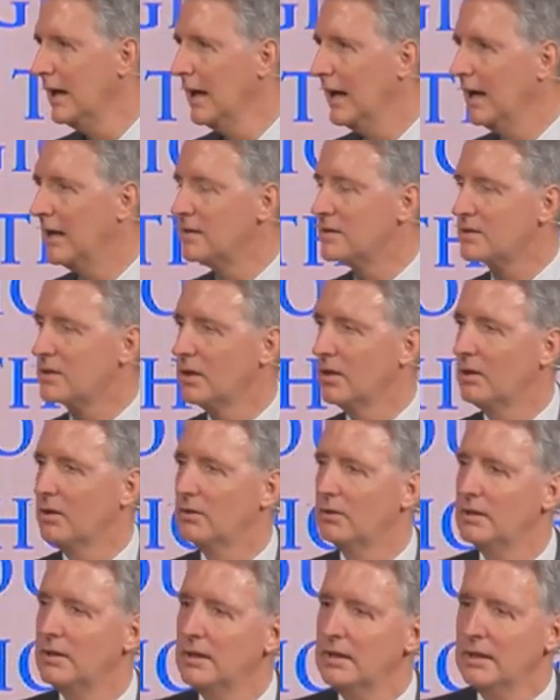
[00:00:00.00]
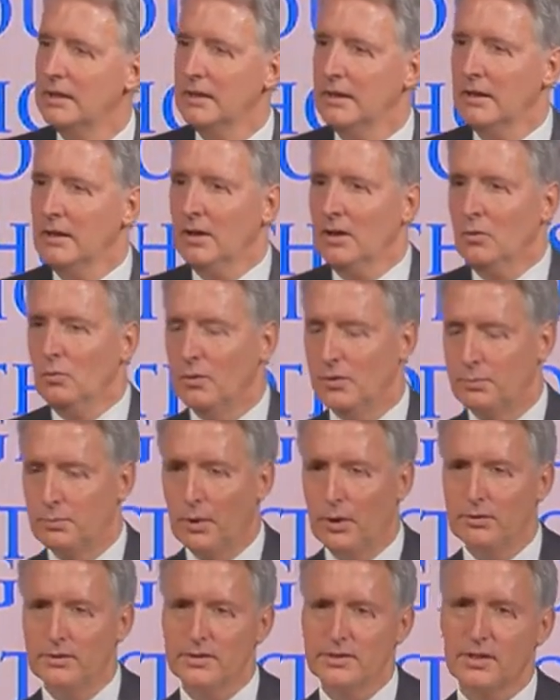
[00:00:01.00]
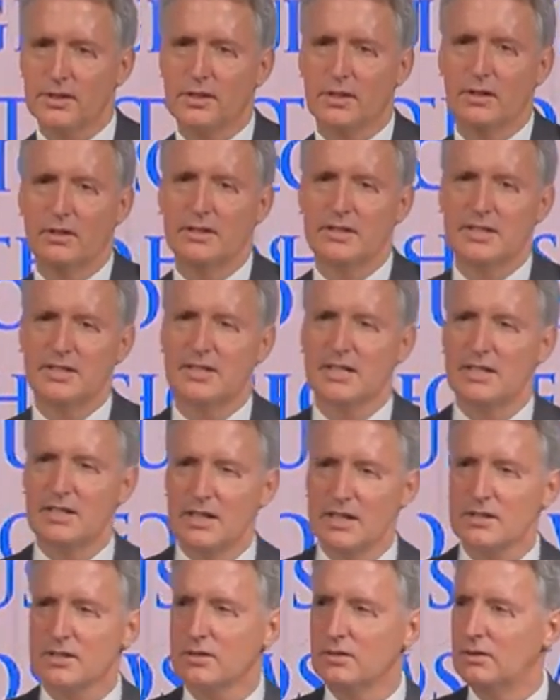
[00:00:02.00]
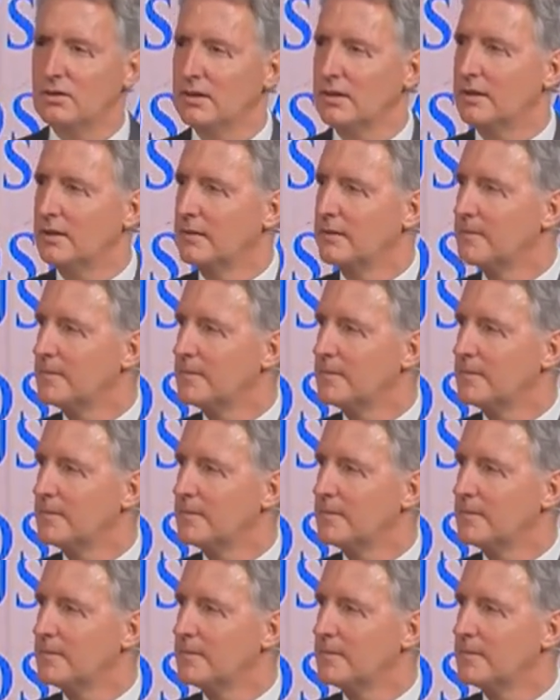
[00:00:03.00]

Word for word: And so with boldness and courage, I said, yes, Lord,